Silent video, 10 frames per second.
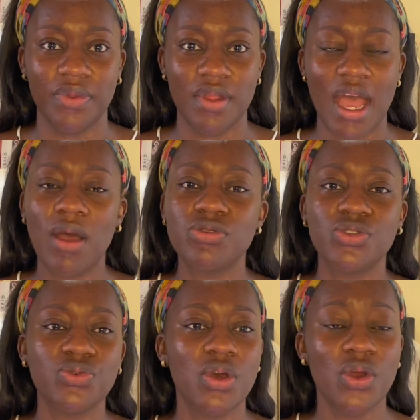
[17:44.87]
How
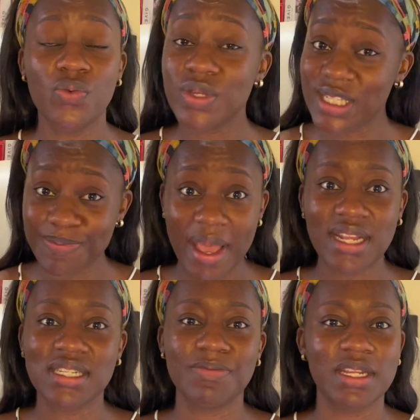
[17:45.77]
to
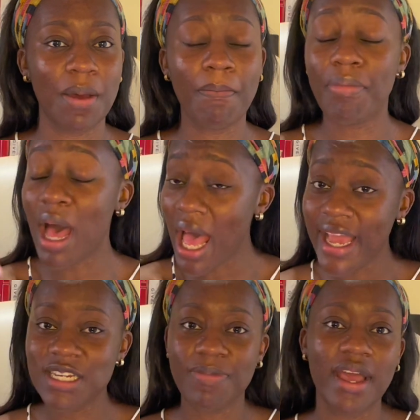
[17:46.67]
respect Him and
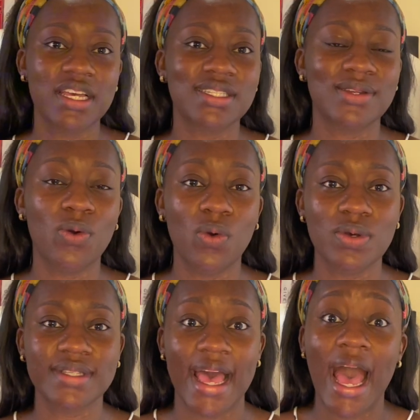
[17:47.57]
abide by His
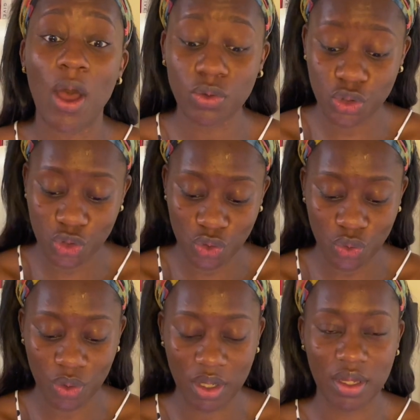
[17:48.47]
laws. How
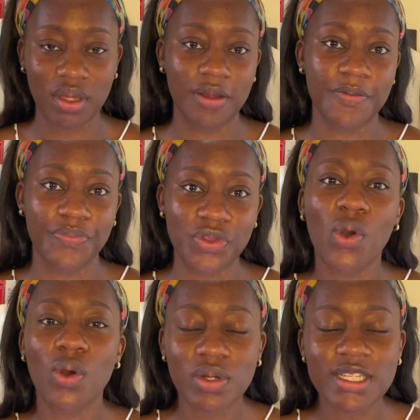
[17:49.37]
to. The
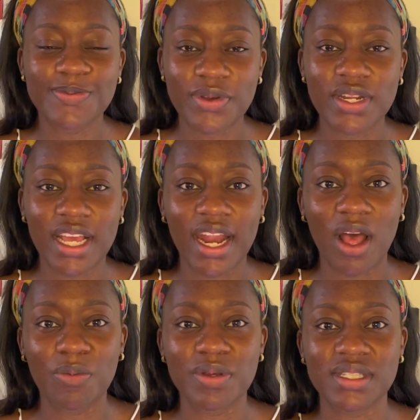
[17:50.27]
Holy Spirit can
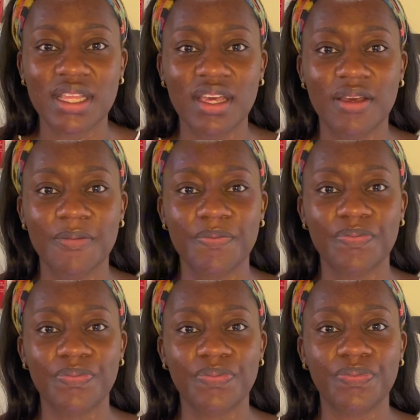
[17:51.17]
help us there.
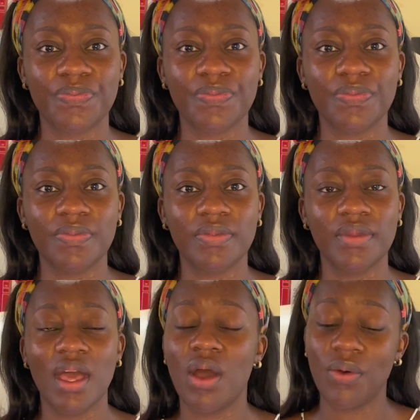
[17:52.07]

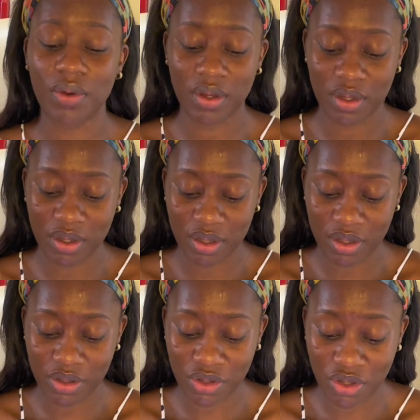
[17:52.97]
Now,
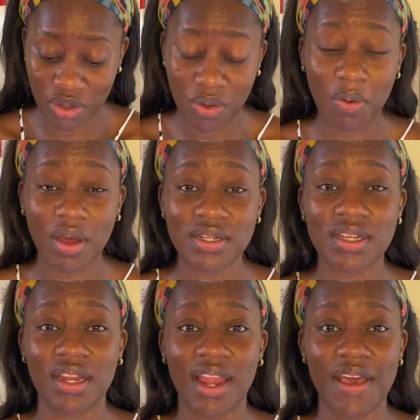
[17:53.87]
you want
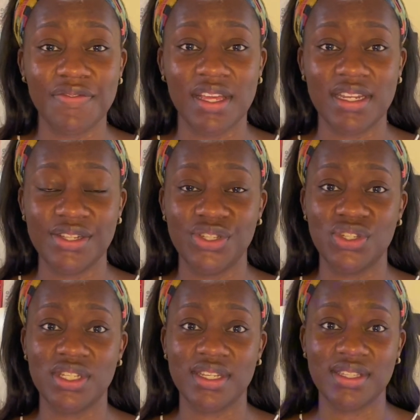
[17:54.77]
a life that leads to
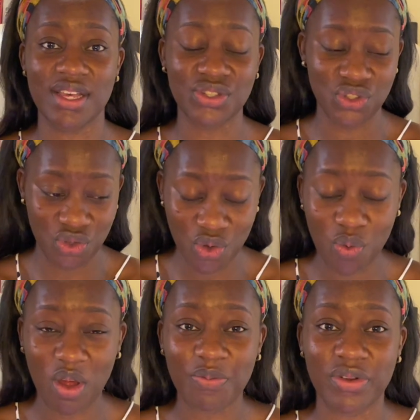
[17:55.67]
success. You
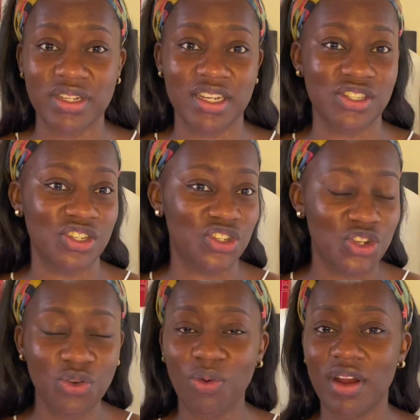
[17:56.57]
want protection.
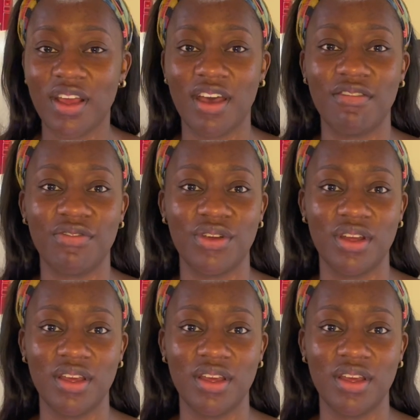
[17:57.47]
You want cover.